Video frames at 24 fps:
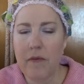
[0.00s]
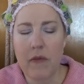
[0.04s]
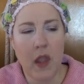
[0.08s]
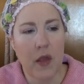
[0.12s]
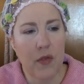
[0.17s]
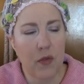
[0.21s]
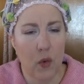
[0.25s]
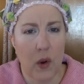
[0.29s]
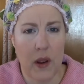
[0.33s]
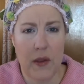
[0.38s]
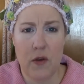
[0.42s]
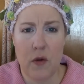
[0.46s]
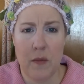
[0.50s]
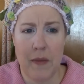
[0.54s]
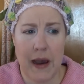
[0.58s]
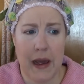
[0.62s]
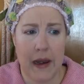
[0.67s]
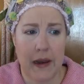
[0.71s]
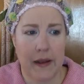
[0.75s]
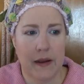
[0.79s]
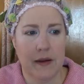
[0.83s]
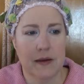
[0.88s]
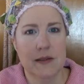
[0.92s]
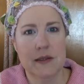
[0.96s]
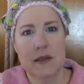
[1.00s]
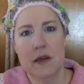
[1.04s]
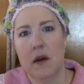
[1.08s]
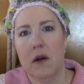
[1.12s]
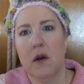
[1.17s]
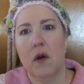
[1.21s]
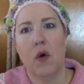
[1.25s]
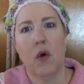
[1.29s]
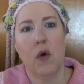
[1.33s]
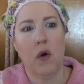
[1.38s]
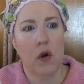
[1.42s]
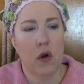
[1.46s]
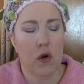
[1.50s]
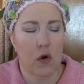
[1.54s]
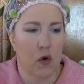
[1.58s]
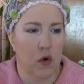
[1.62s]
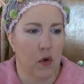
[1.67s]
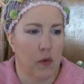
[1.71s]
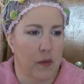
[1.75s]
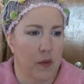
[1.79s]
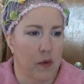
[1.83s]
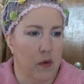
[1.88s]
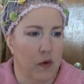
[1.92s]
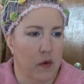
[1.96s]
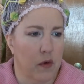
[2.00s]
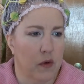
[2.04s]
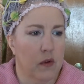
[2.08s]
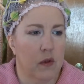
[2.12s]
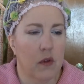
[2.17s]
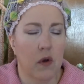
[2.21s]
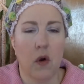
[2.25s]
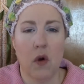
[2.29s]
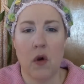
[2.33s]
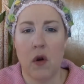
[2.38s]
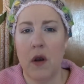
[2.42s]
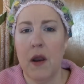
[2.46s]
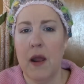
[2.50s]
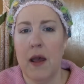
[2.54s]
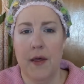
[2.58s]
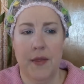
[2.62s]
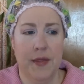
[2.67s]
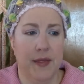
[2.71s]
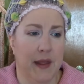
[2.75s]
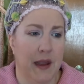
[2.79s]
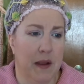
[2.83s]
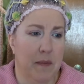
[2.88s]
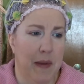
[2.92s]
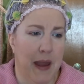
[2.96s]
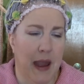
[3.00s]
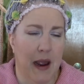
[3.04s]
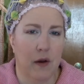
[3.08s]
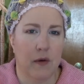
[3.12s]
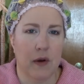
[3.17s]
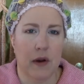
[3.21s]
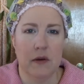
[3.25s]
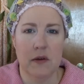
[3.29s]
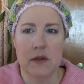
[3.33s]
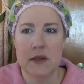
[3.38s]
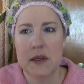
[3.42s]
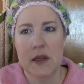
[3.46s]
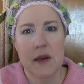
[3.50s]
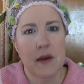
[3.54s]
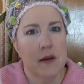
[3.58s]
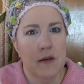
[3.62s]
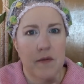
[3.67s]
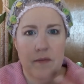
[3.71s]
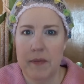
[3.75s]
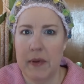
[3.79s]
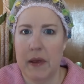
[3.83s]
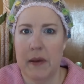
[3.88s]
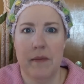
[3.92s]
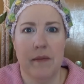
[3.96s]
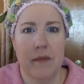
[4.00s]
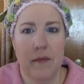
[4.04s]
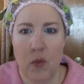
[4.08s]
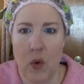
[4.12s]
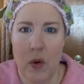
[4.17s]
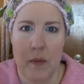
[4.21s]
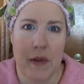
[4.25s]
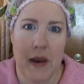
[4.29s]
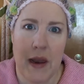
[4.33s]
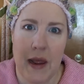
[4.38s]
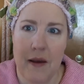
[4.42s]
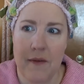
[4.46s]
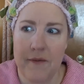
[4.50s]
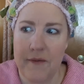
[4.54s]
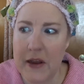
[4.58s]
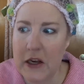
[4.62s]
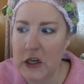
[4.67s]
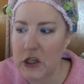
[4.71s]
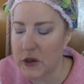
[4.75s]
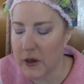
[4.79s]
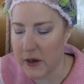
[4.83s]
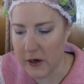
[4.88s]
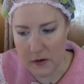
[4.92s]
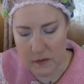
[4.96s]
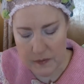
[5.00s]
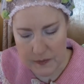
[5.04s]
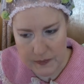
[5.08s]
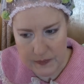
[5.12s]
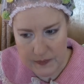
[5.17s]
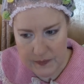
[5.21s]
the way their body is, or hormonal or ethnic background, women have facial hair.